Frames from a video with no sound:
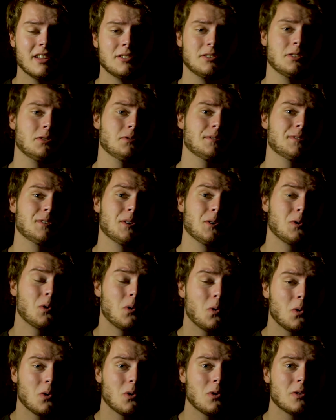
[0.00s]
so there's no
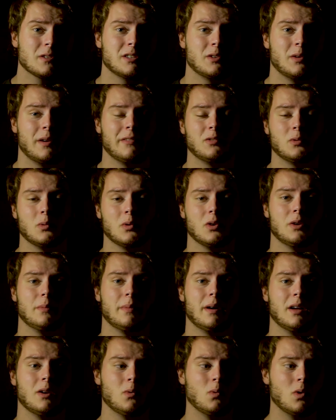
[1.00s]
cords, I don't have to worry
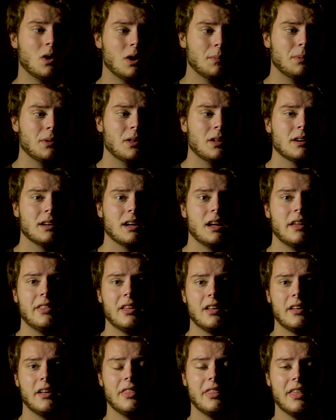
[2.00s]
about a wall plug,
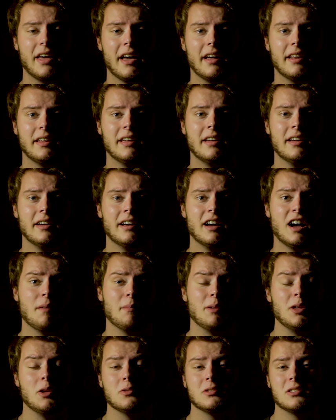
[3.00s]
anything like that.
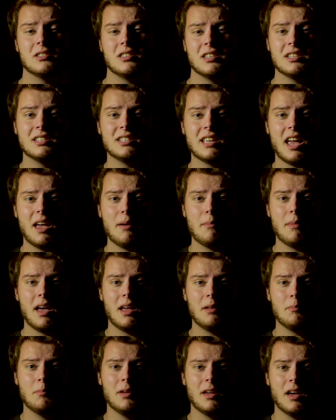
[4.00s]
It uses the same
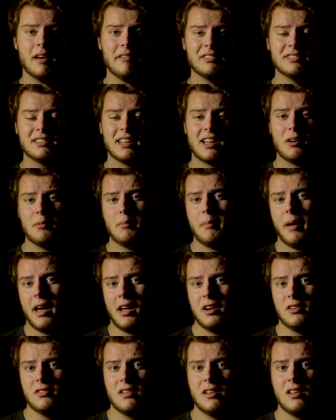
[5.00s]
NPF style
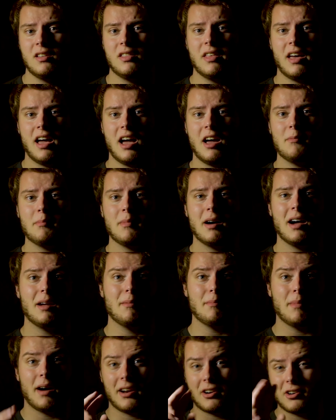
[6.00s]
battery that my
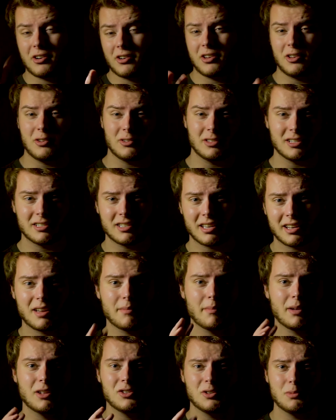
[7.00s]
monitor uses, like I
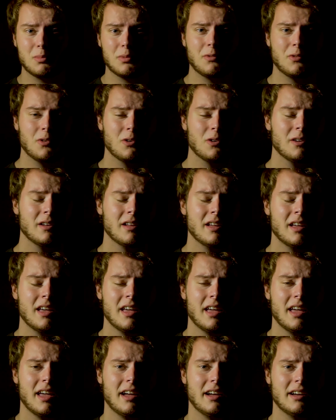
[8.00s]
mentioned before,
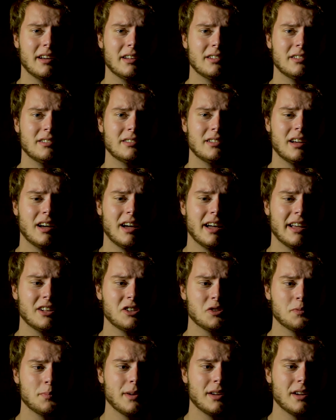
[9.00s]
and I
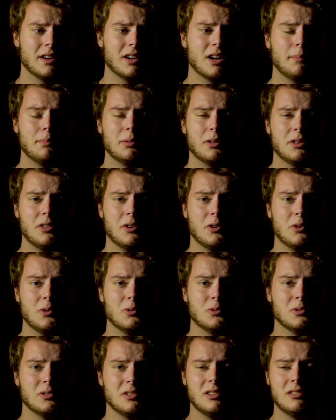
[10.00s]
can just bring a couple of
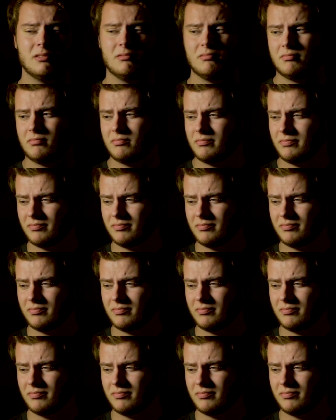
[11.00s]
those and,